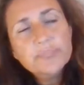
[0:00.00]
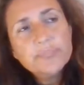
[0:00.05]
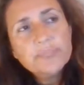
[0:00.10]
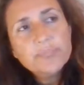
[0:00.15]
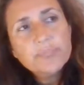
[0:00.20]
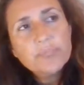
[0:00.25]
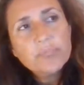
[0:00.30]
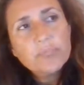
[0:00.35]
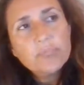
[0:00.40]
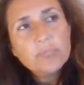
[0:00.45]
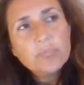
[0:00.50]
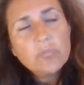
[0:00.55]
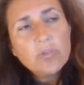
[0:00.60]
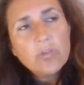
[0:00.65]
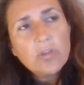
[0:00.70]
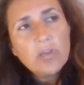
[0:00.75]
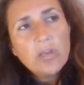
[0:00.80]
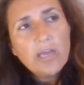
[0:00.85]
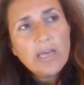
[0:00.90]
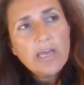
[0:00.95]

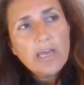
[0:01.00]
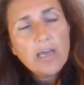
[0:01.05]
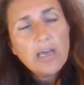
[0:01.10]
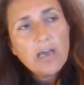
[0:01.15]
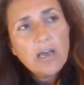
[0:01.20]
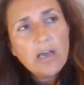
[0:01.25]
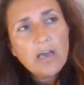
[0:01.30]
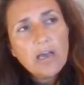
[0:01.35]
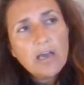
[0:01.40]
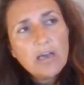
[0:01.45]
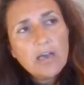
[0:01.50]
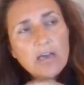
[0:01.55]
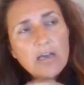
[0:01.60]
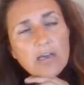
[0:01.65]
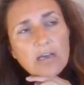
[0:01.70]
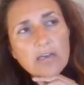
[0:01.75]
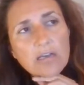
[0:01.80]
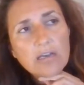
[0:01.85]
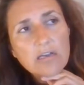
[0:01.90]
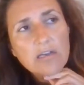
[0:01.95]

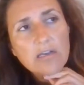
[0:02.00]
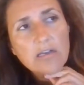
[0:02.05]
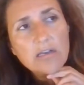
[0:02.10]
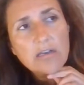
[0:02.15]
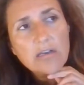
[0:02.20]
(no one is talking)